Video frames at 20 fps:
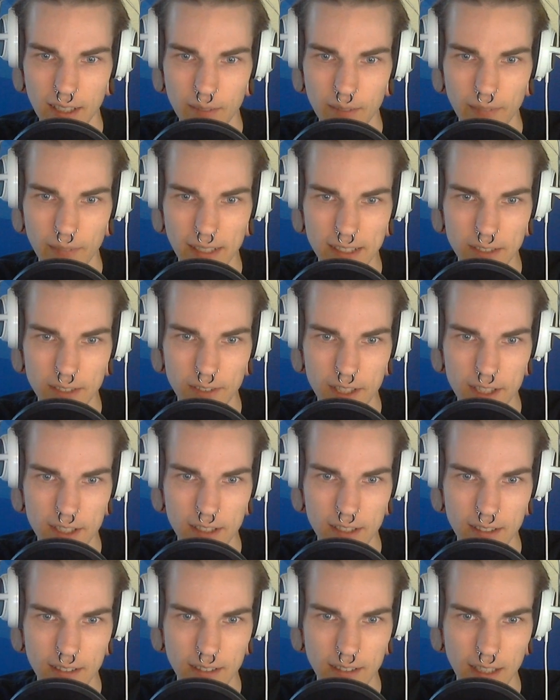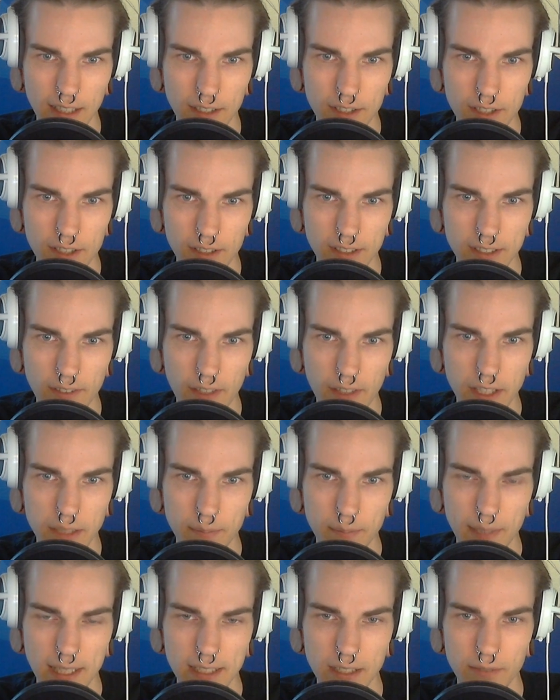Next question. Can you show us the
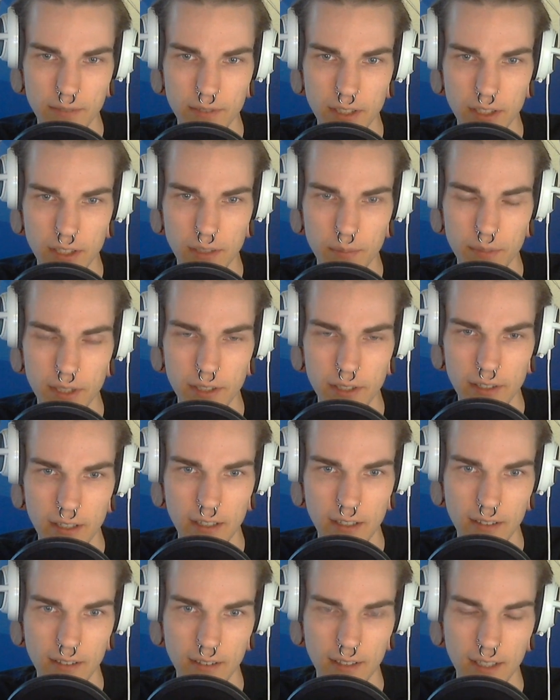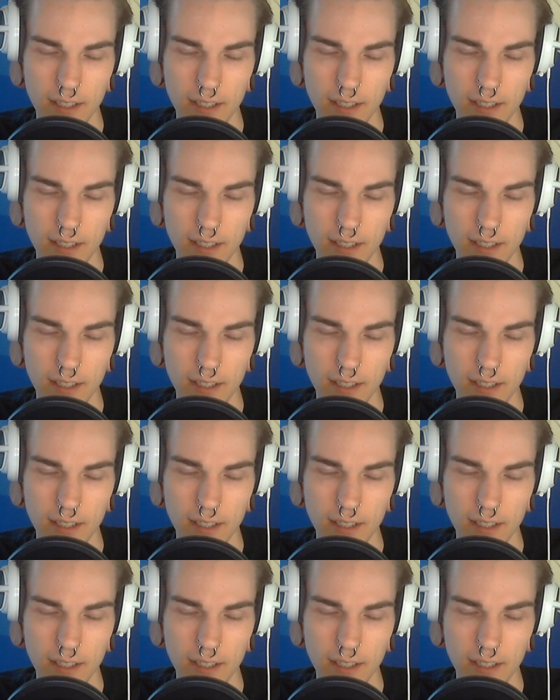specs of your computer?